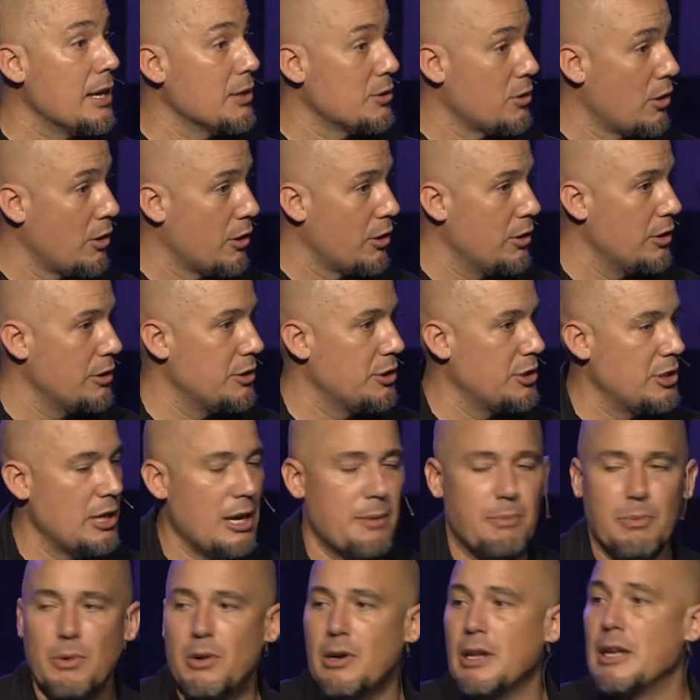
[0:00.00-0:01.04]
is our good
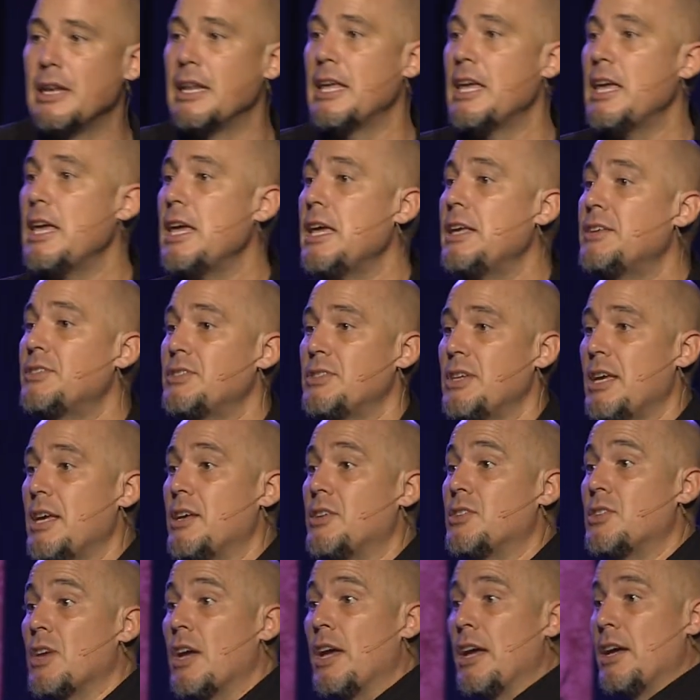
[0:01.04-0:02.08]
shepherd, and he
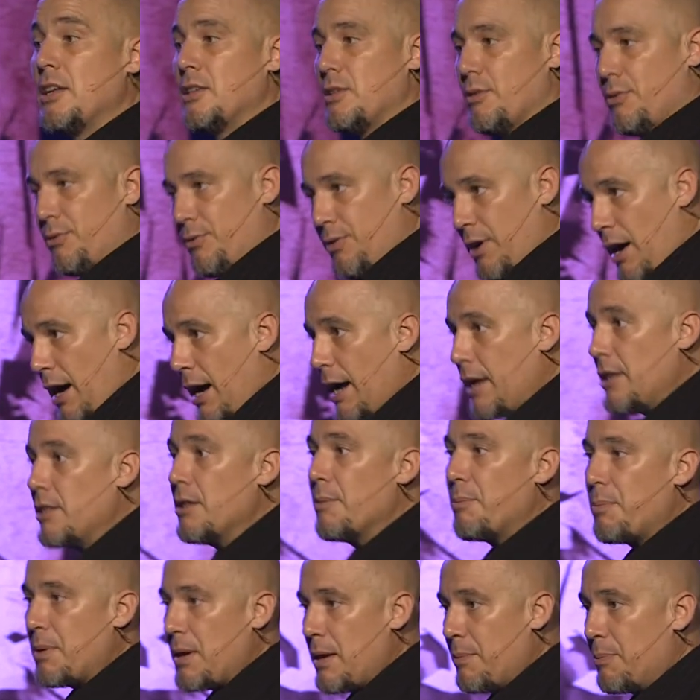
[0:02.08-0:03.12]
seeks to find the
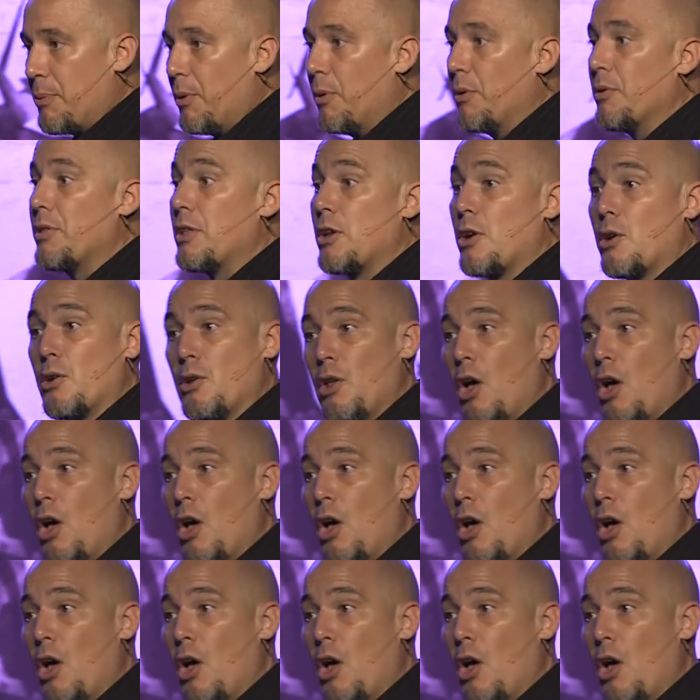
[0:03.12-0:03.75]
people that are